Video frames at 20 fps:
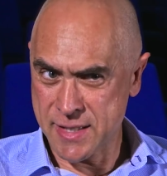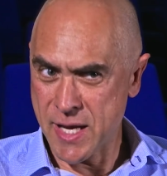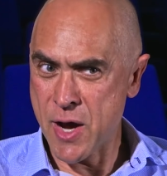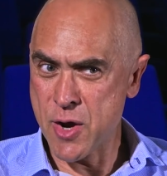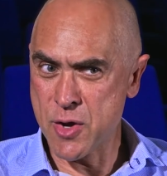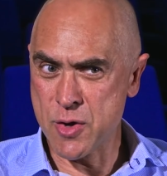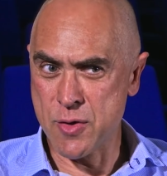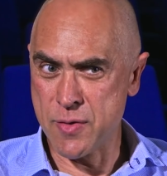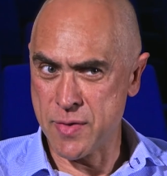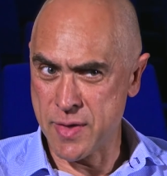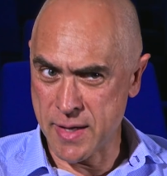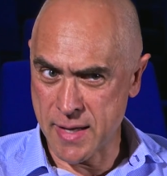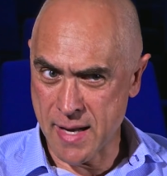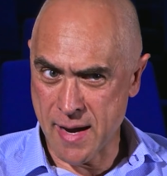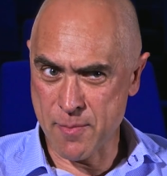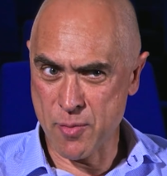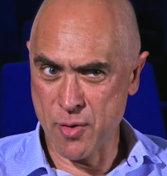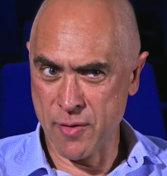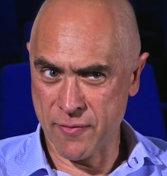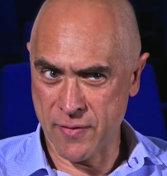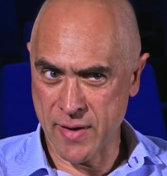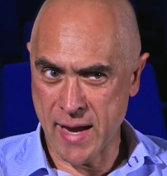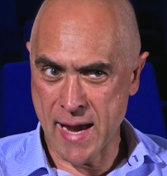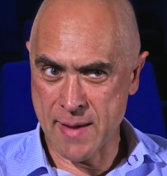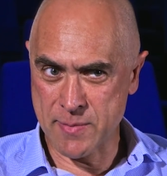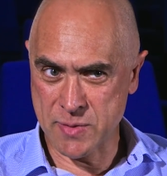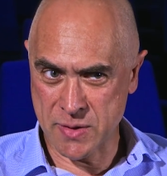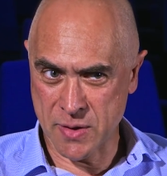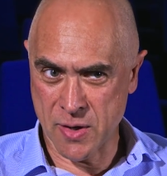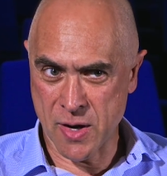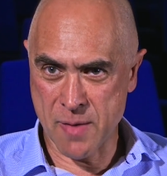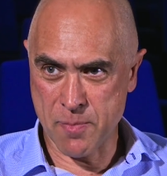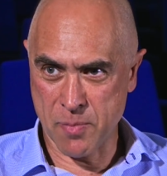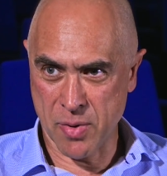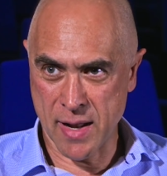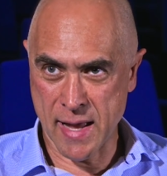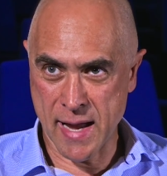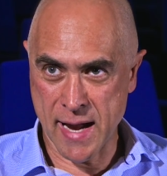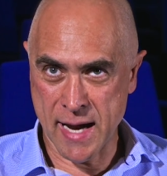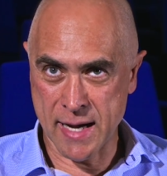tell you the number of games that I
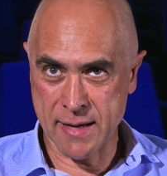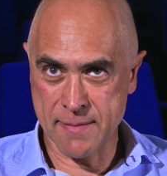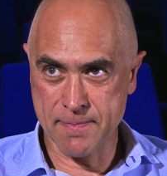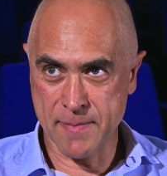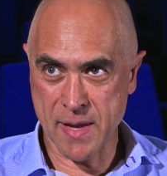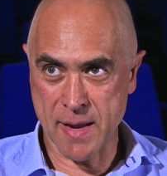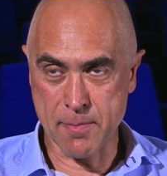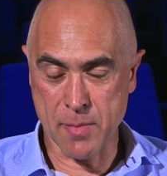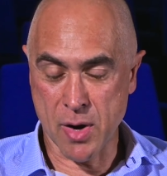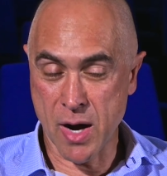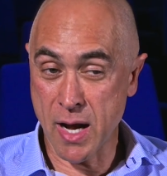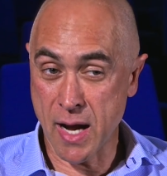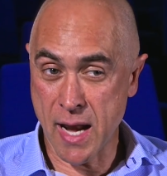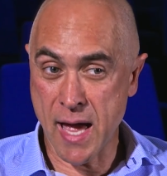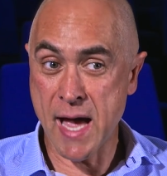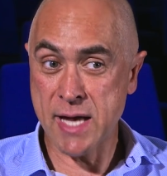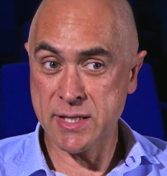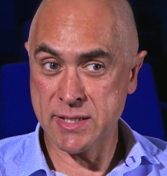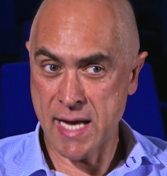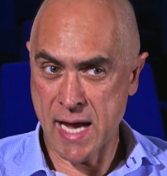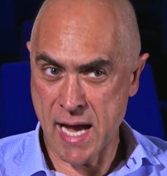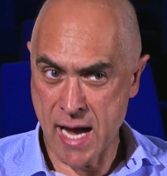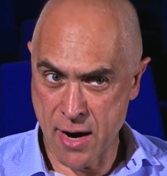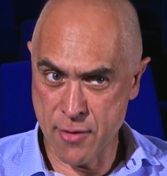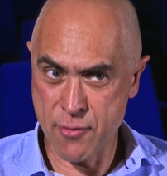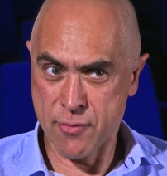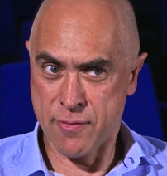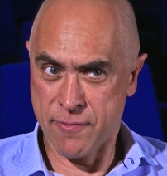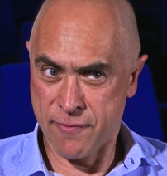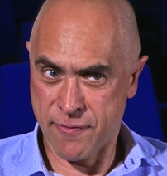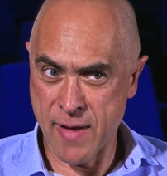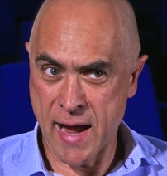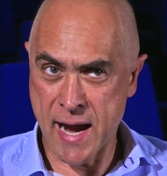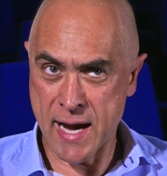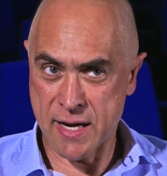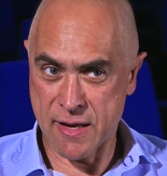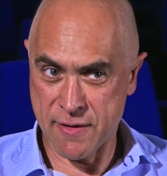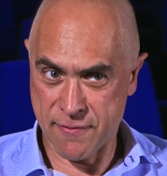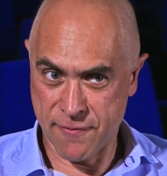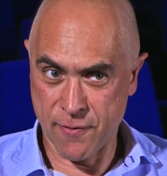played, and my last
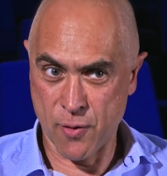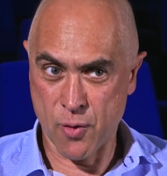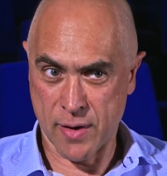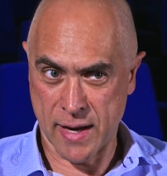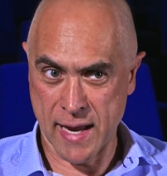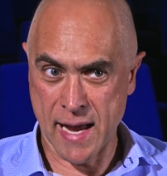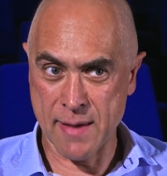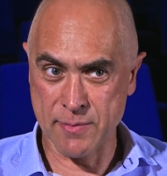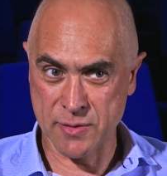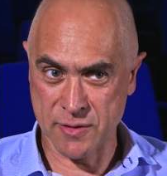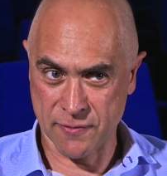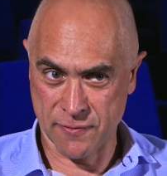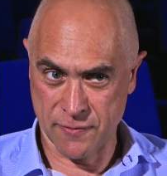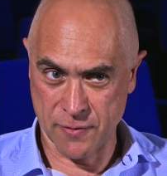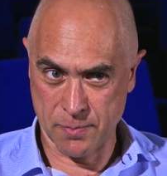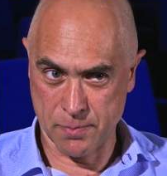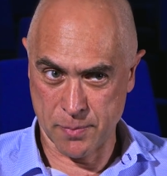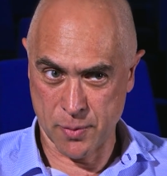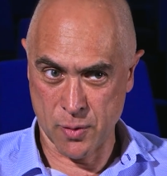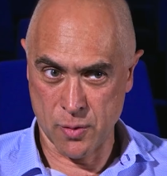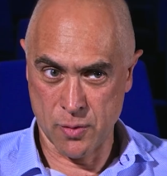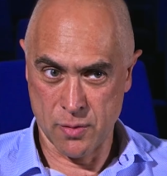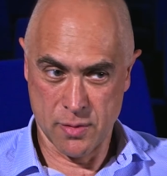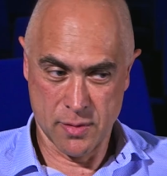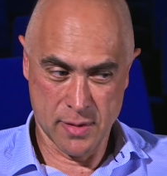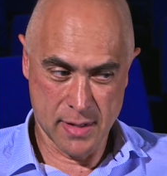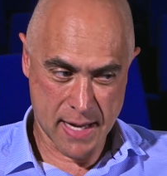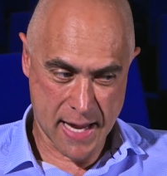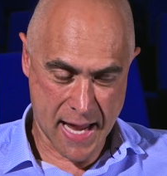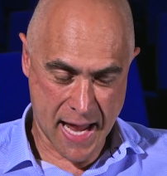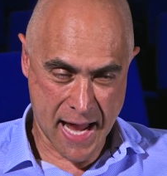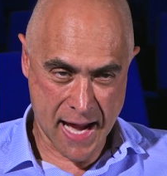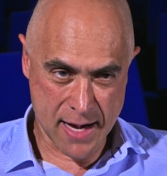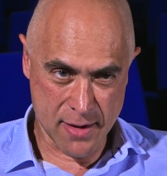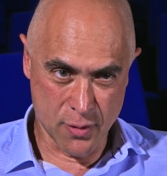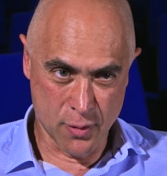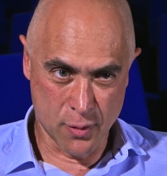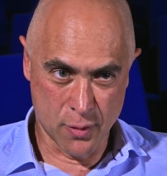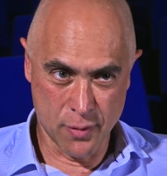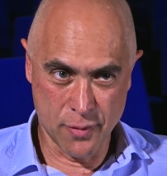184 games of football
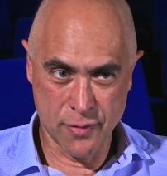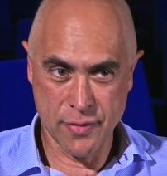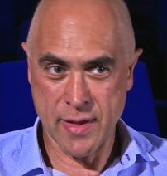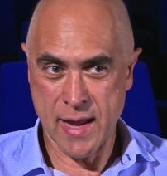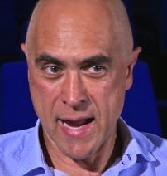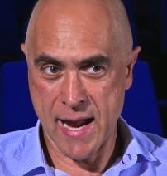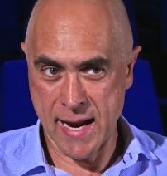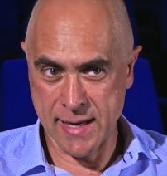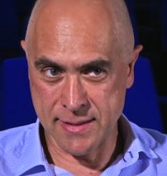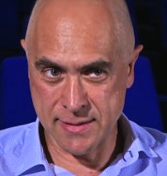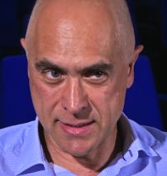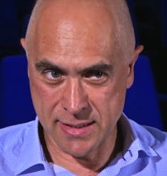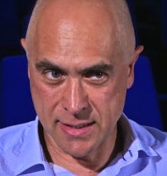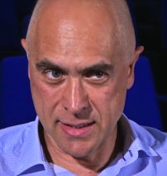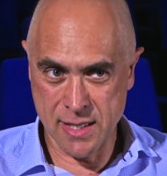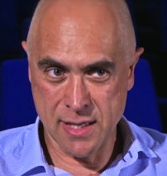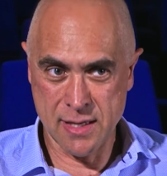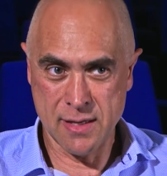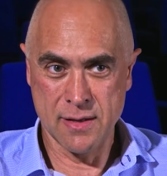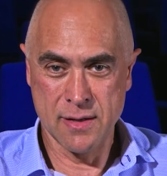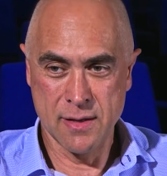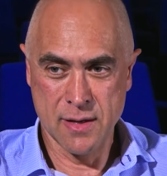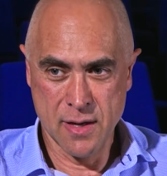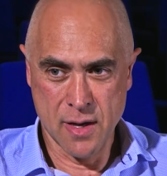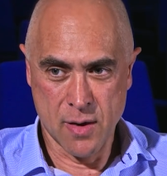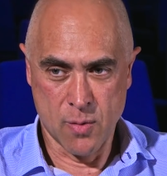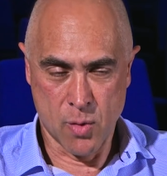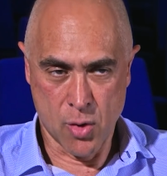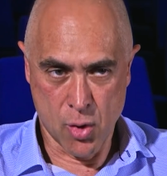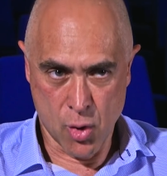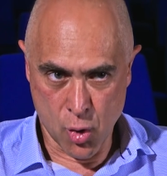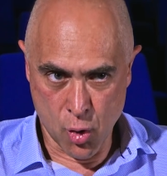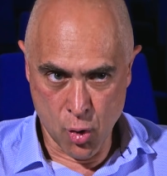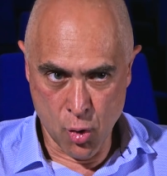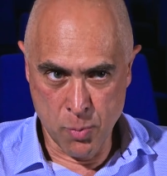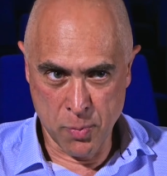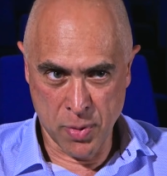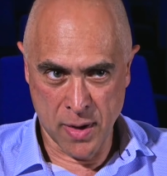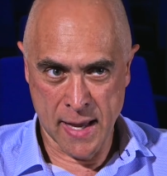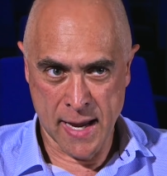at North and Sydney were
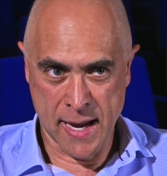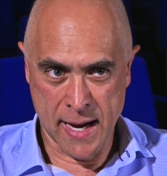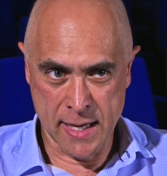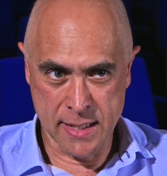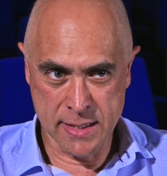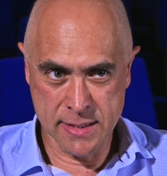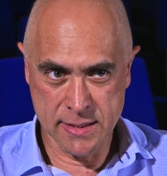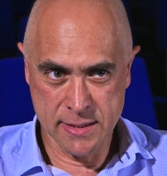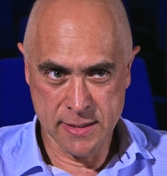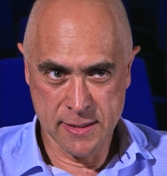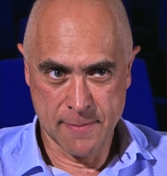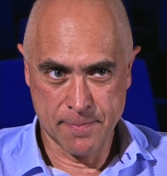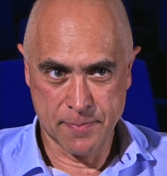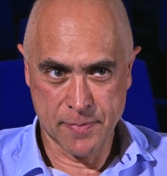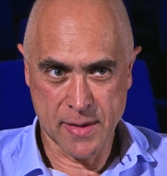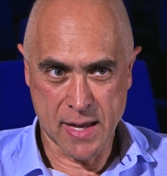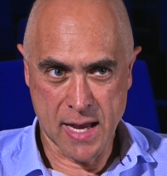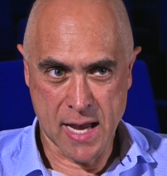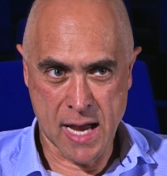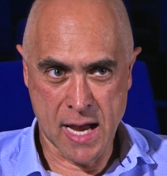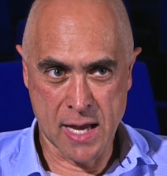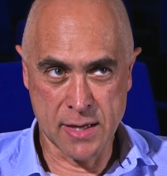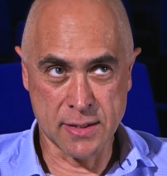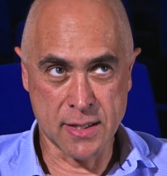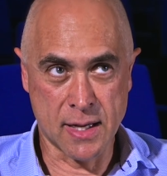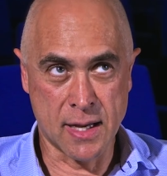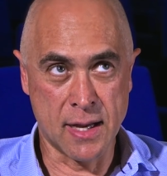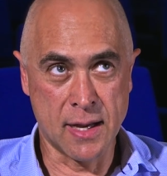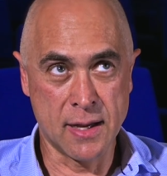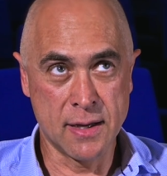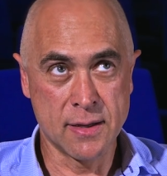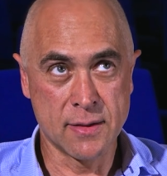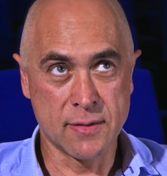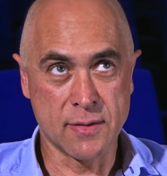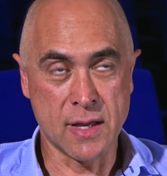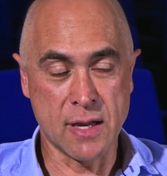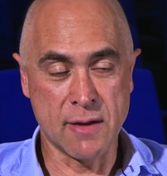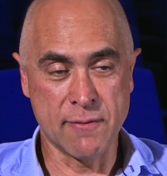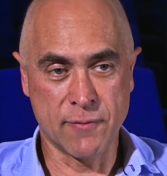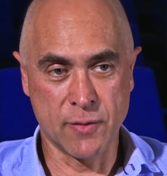all played under
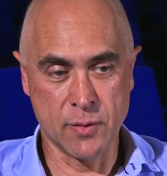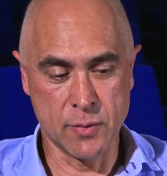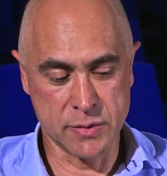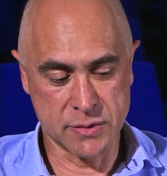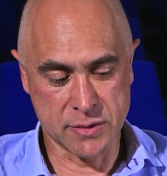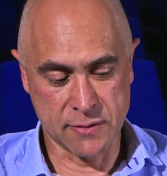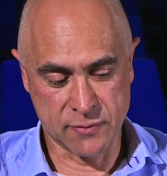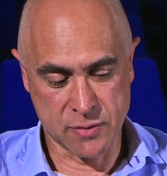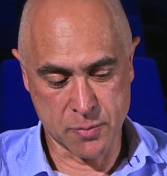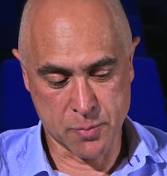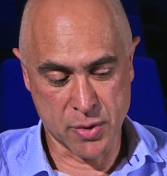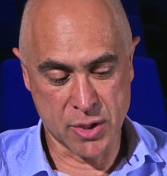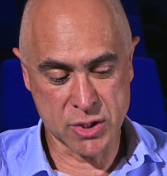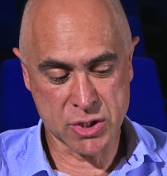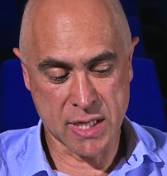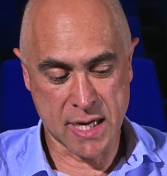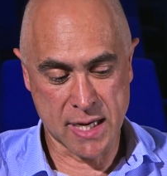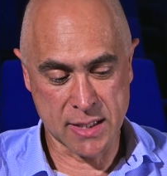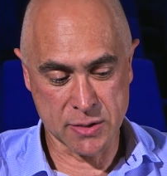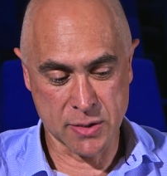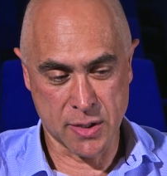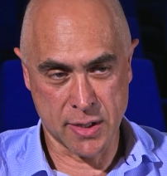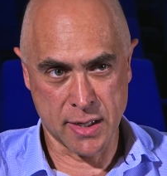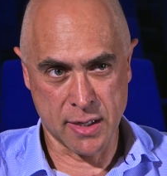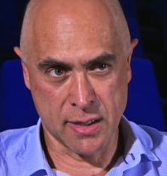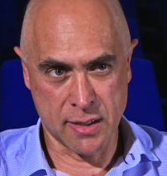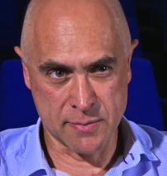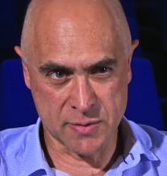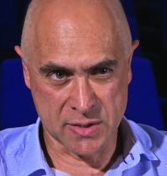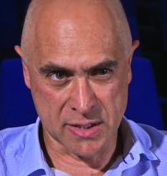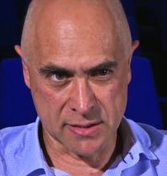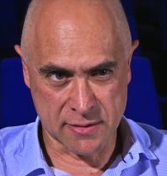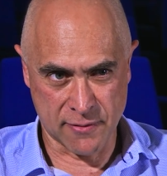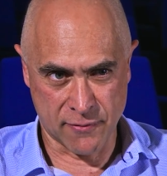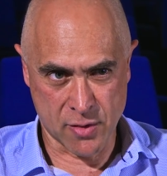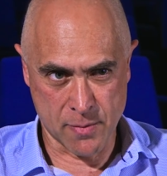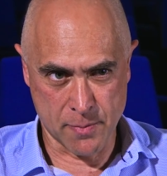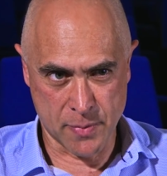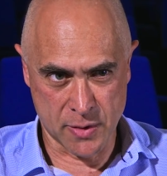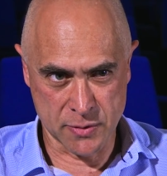the influence of depression, anxiety, and
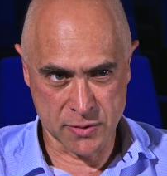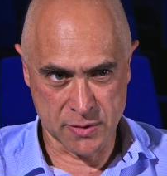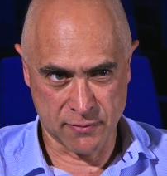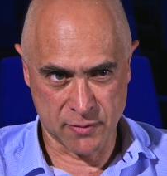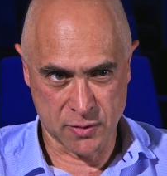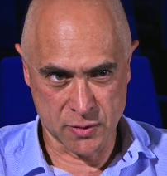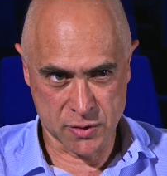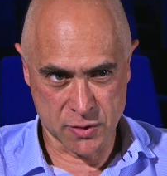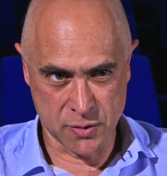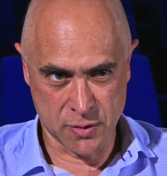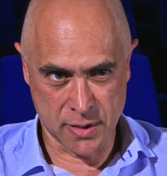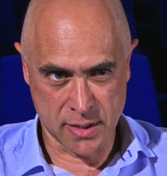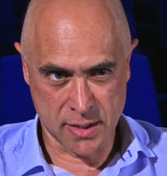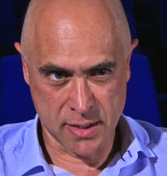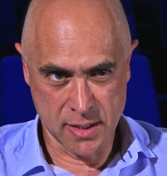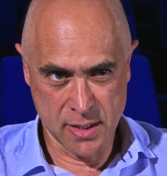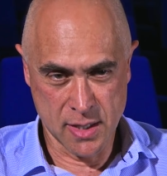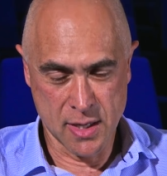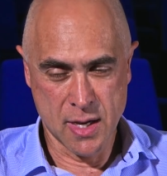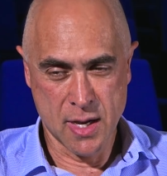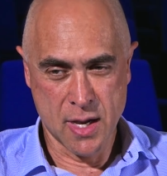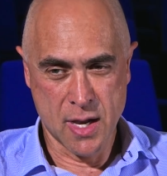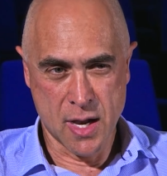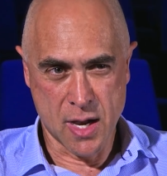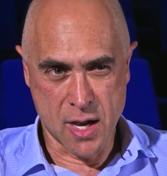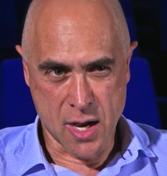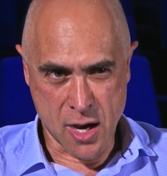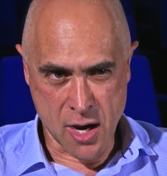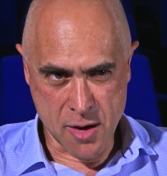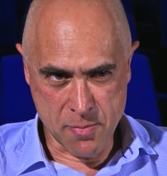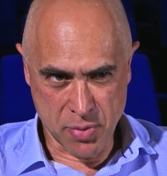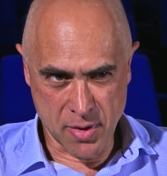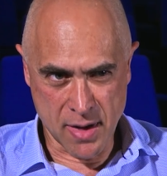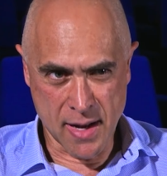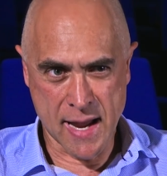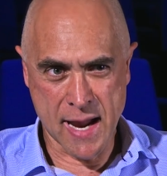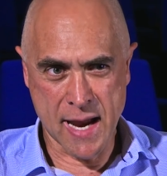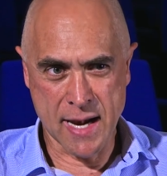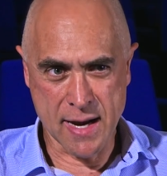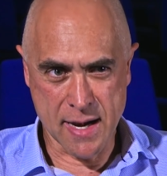obsessive compulsive disorder. I
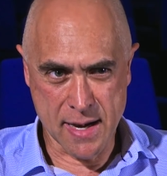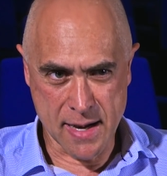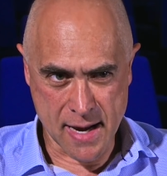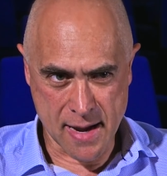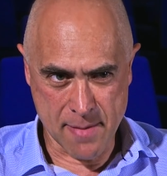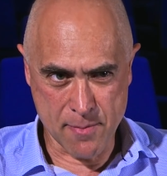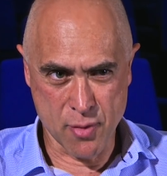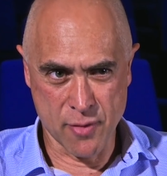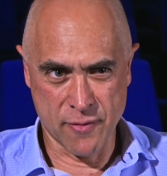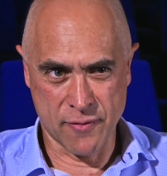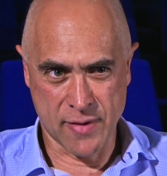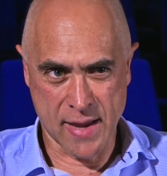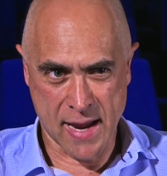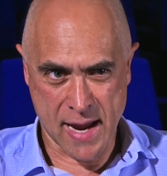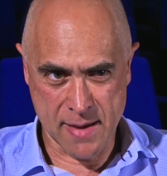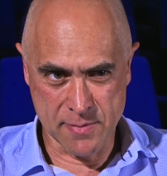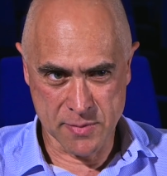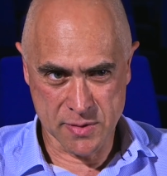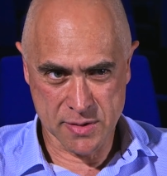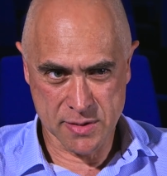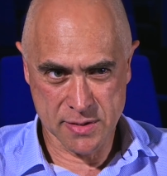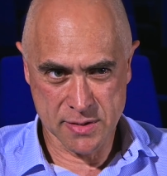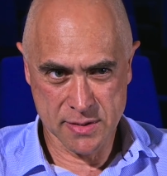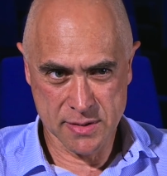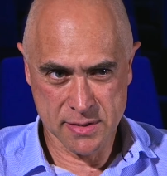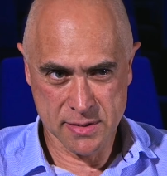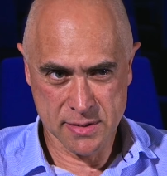played a number of games,